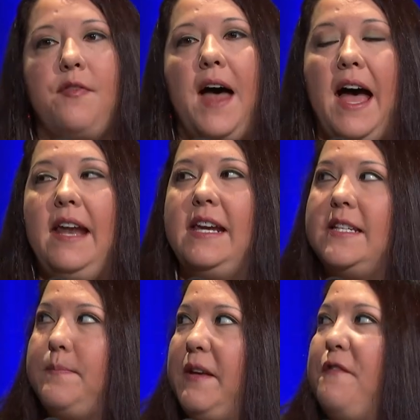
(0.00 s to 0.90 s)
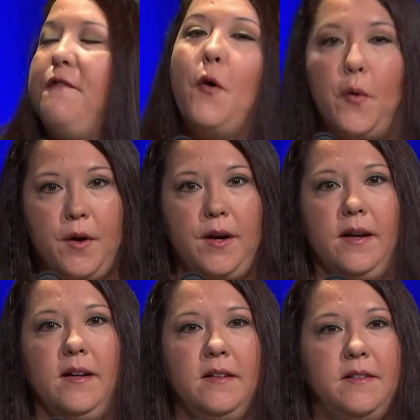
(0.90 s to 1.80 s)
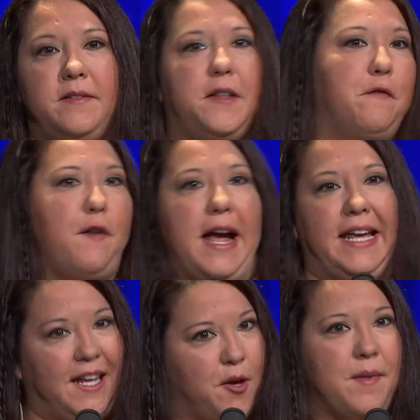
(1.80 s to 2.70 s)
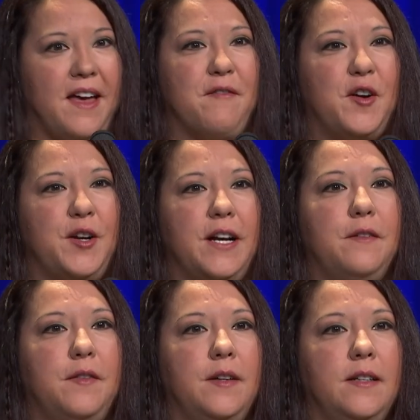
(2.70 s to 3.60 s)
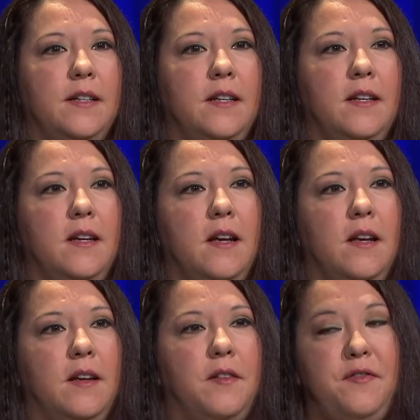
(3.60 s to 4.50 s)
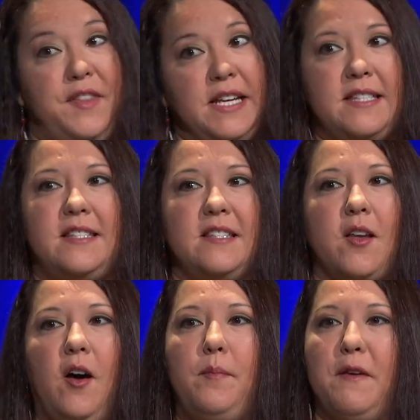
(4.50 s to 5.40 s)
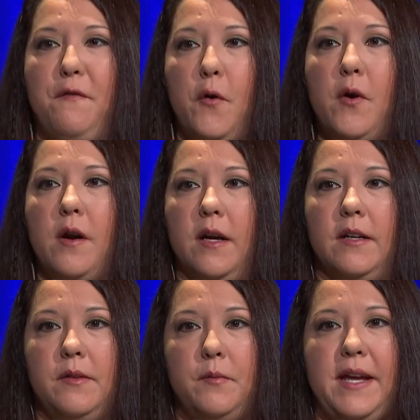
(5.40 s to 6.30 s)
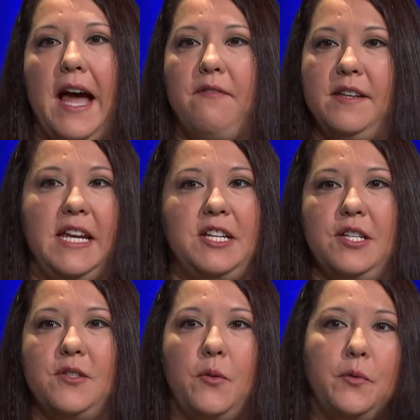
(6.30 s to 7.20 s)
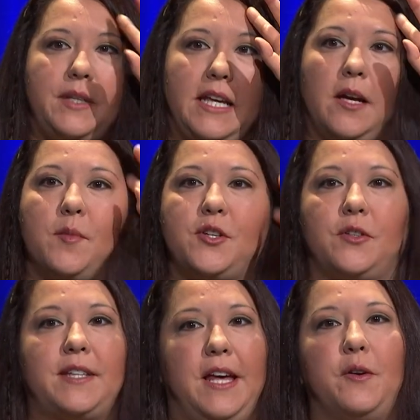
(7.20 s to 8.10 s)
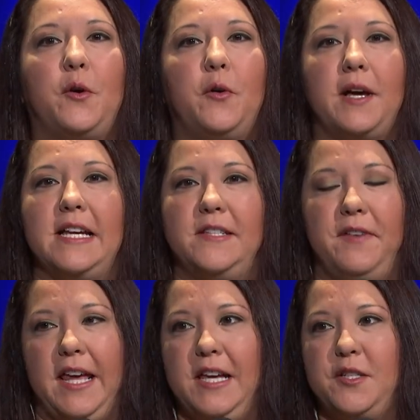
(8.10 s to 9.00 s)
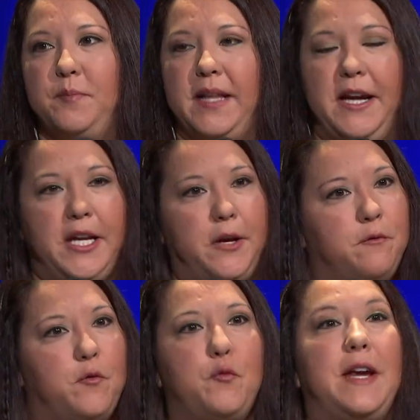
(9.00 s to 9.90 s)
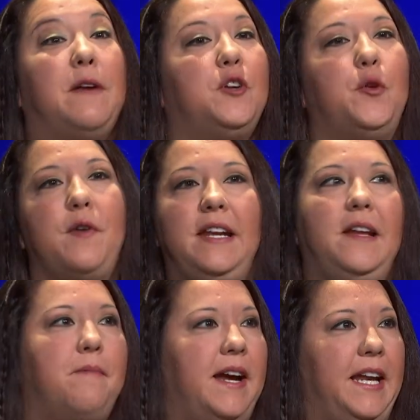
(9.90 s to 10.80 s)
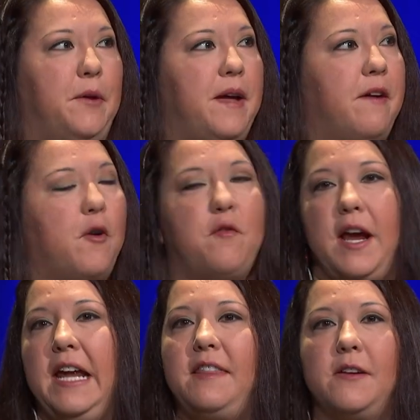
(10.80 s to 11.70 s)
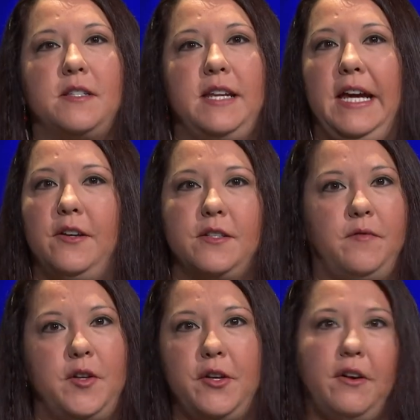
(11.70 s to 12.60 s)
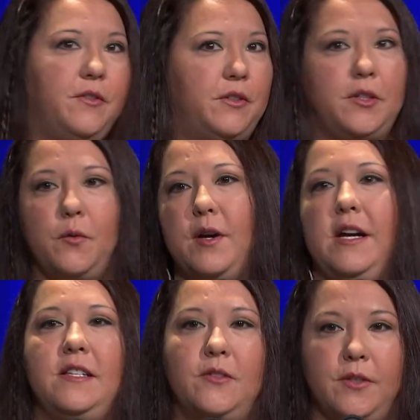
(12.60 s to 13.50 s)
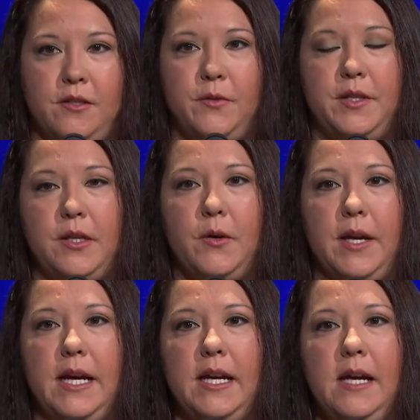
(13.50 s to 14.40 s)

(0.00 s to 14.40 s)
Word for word: That is before the fracking you may have heard of. This is all before we have the nation's only commercial scale coal gasification plant. We have uranium mining. We have over 8,000 acres of underground nuclear warheads stored in North Dakota.